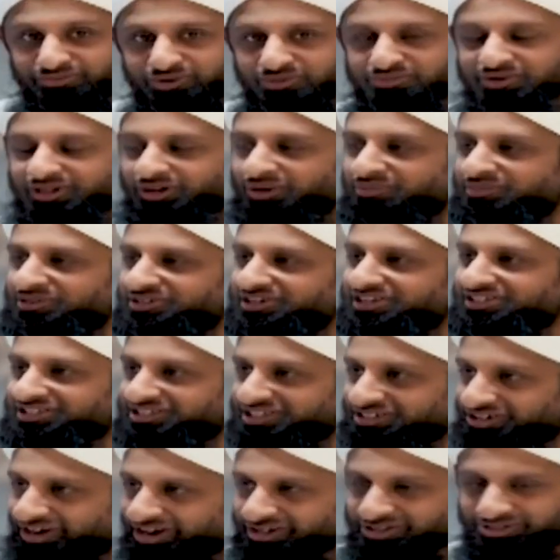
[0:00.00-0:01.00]
them to be committing
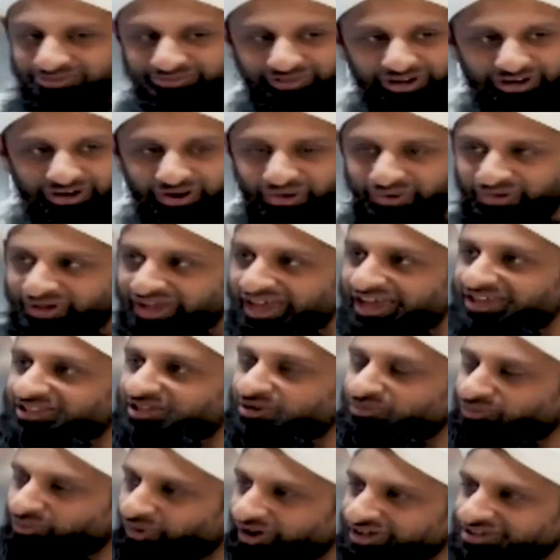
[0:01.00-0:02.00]
zina tomorrow,
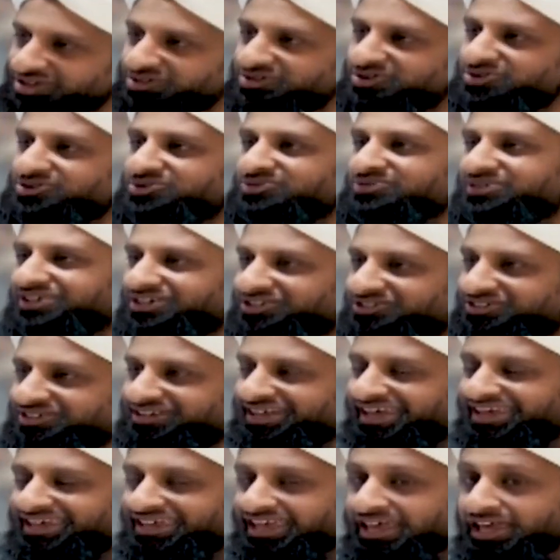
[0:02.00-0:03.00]
then why are you doing it
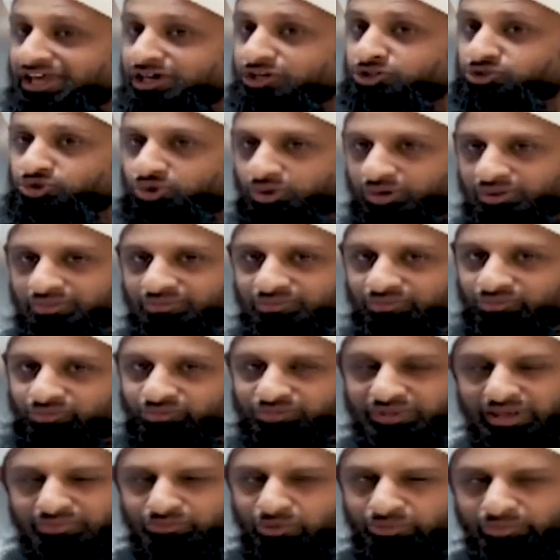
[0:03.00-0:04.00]
today? So
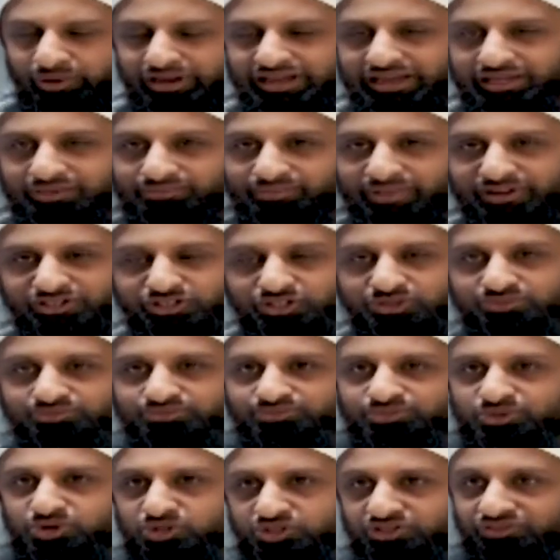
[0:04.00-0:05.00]
the Muballigh
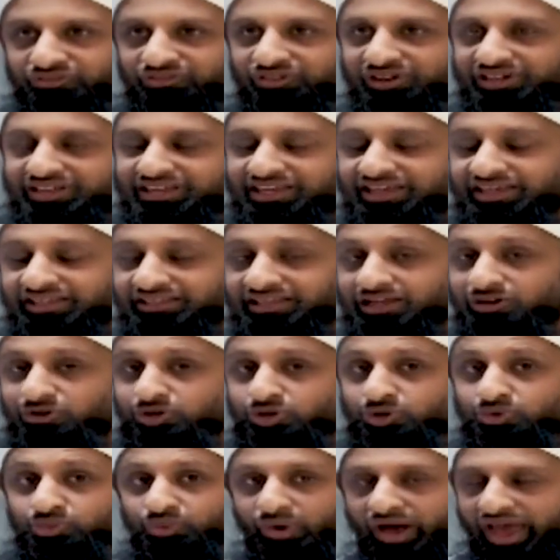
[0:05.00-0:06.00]
mentioned beautifully that
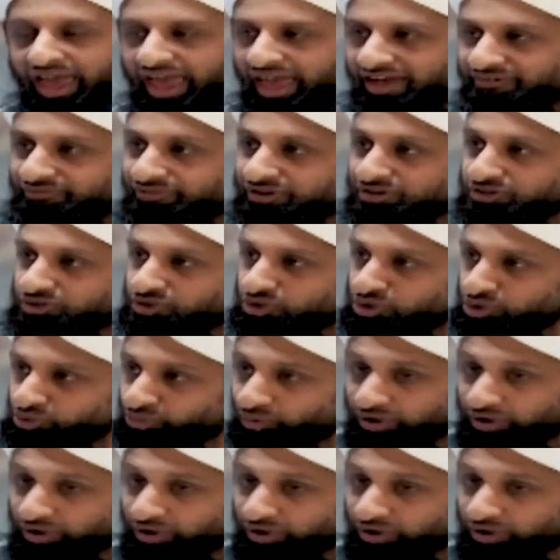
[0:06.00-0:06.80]
look, whatever you